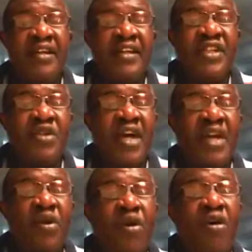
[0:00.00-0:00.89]
an
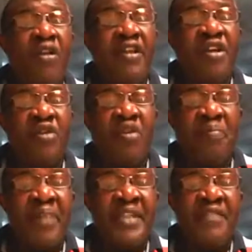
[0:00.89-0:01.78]
all-encompassing
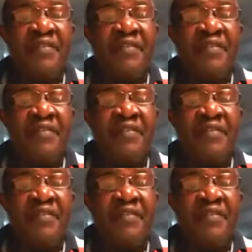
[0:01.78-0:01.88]
thing,